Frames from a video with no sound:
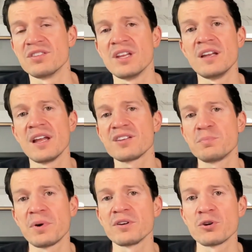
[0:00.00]
then the next
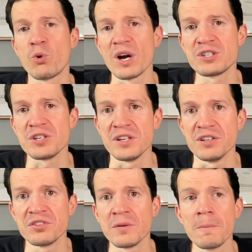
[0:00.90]
part of your question
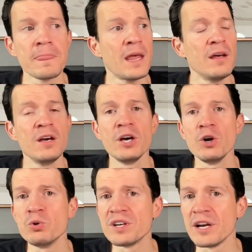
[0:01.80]
is,
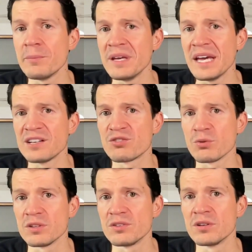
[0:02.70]
who can help me
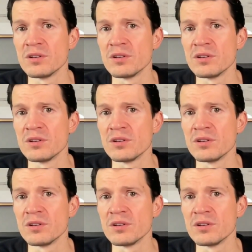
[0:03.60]
answer it?